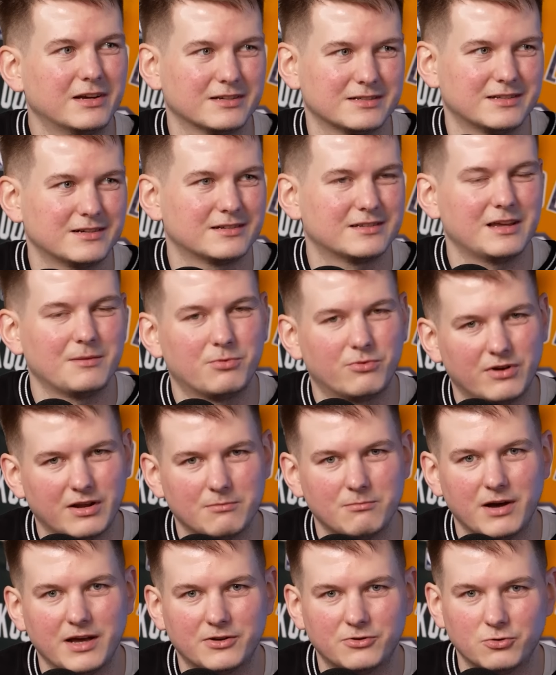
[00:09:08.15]
because they're
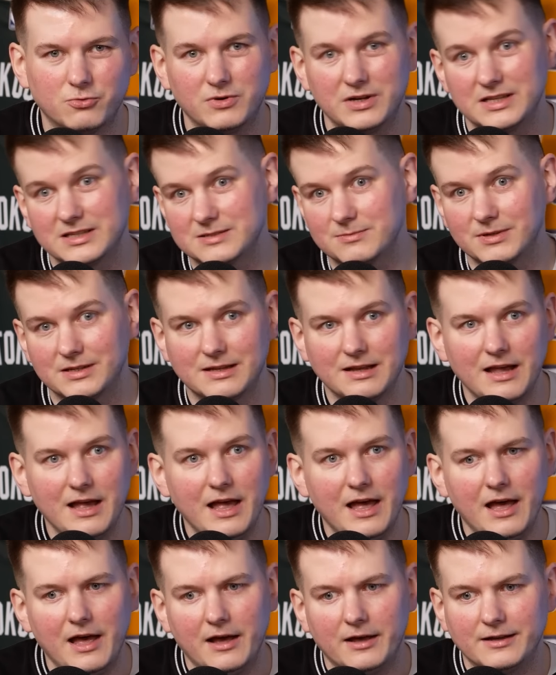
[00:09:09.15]
separated by 2 wins. But
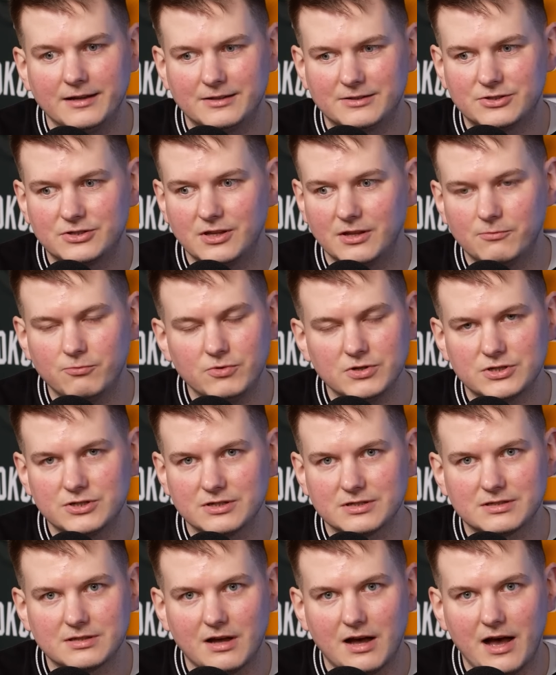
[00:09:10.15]
it was
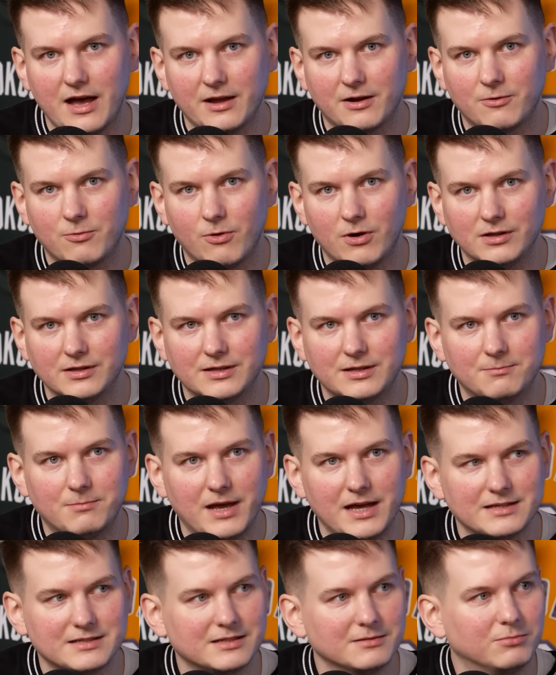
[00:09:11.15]
just a high-quality
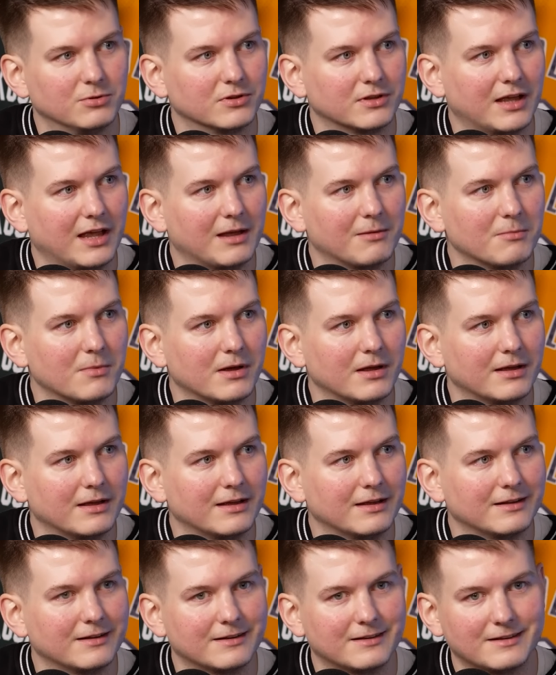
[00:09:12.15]
basketball game.
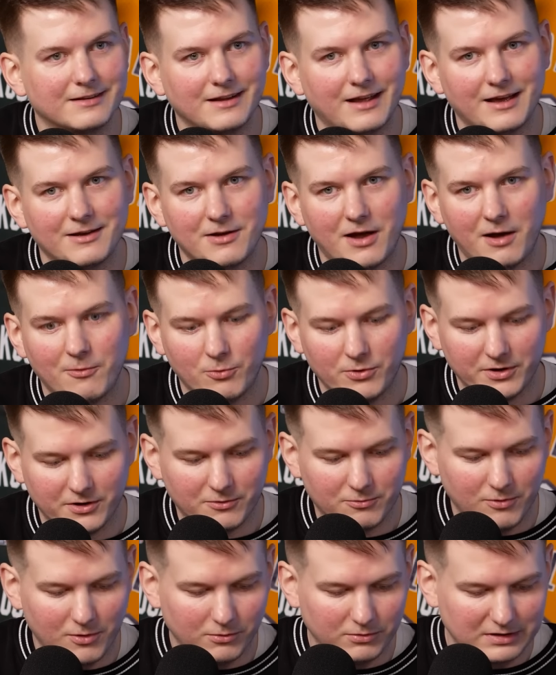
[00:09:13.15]
And I want to
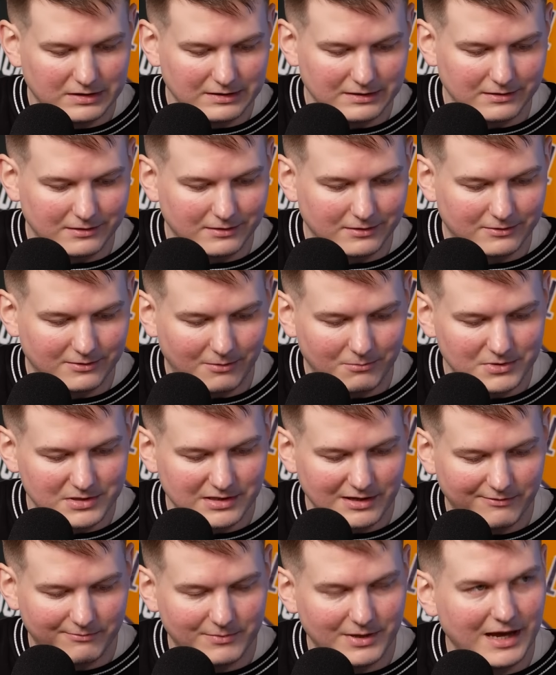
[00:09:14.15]
quote
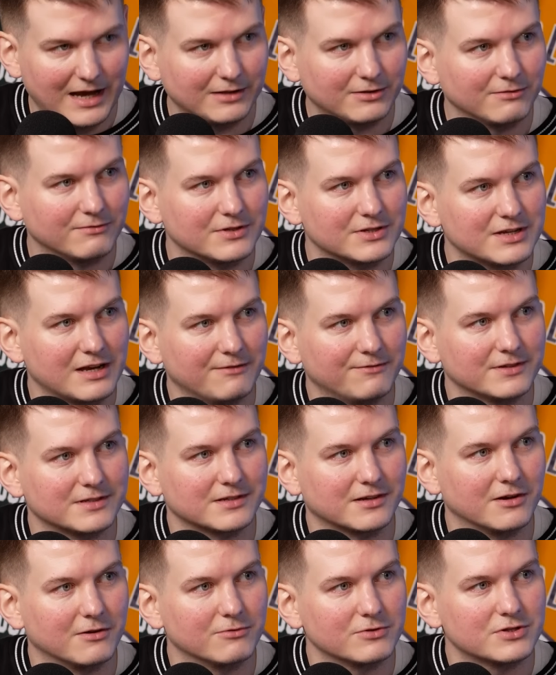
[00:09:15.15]
Tomislav Mijatović,
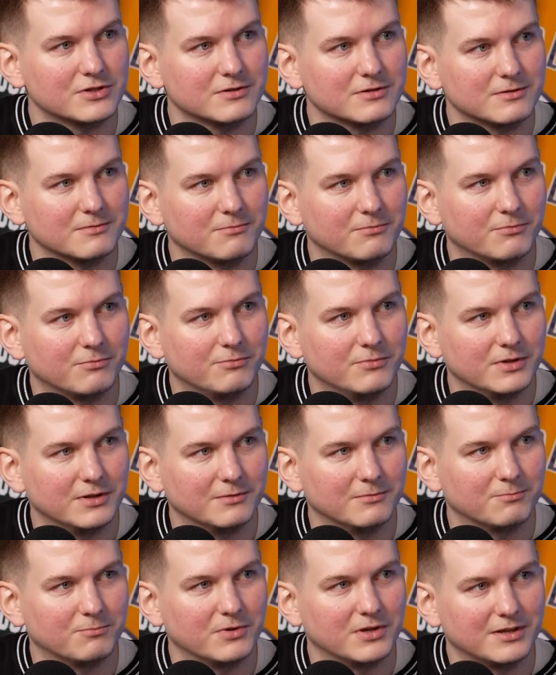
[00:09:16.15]
FS coach.
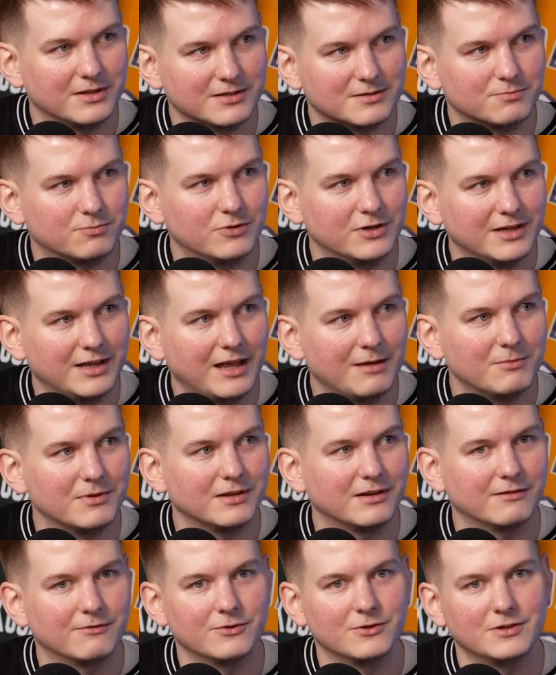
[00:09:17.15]
In his pregame
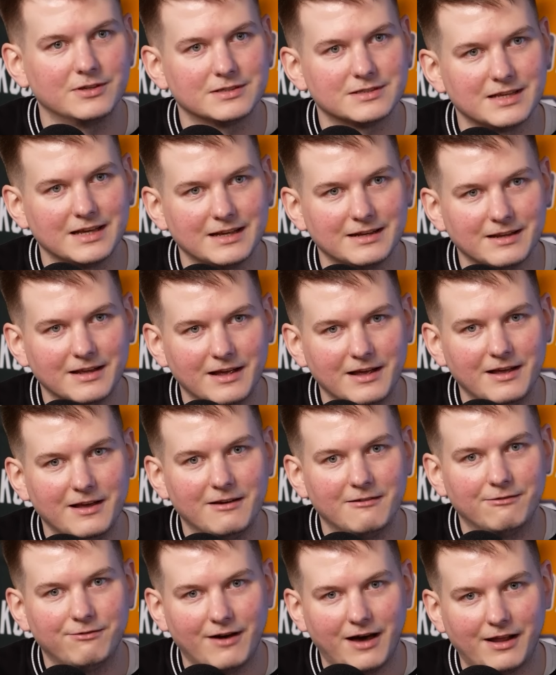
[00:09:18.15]
interview, he said,
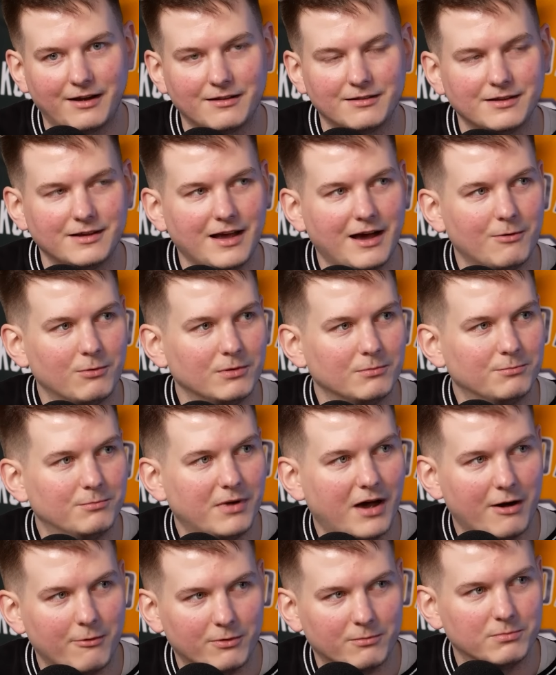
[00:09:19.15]
finally,
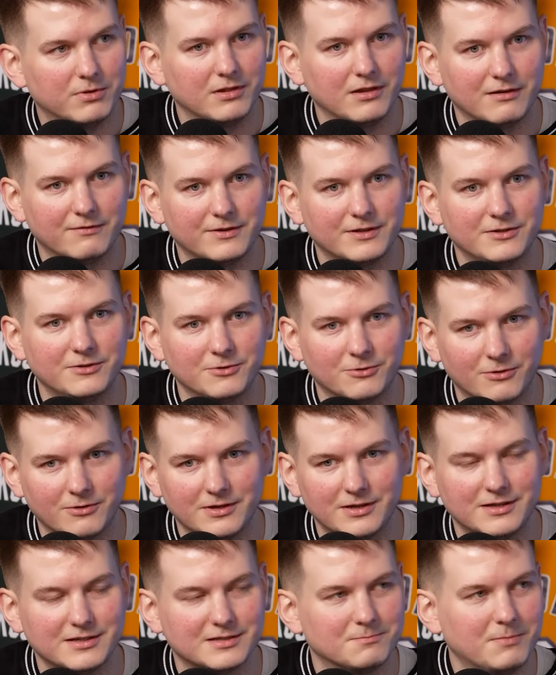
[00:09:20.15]
our beloved
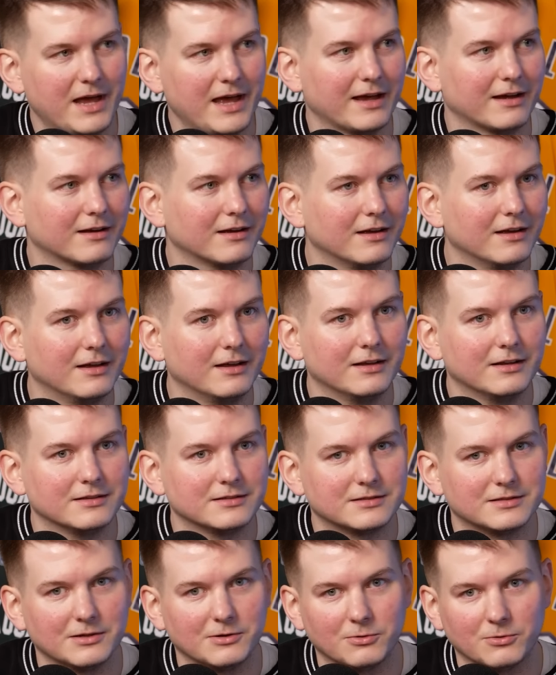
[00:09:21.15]
EuroLeague is back.
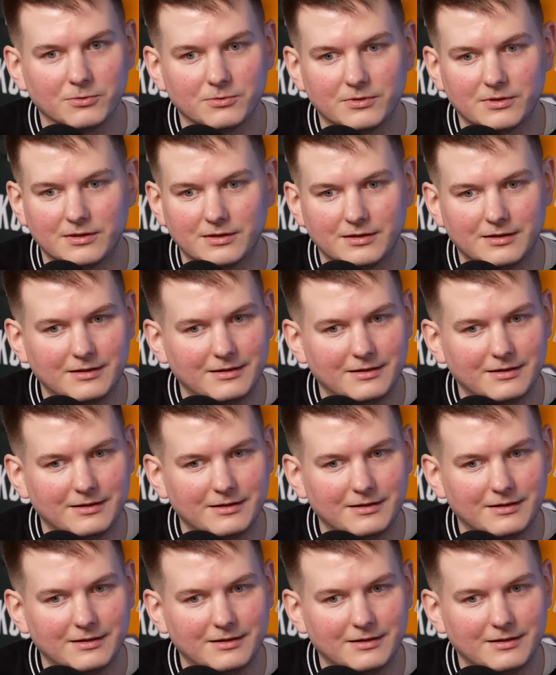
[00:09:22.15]
So,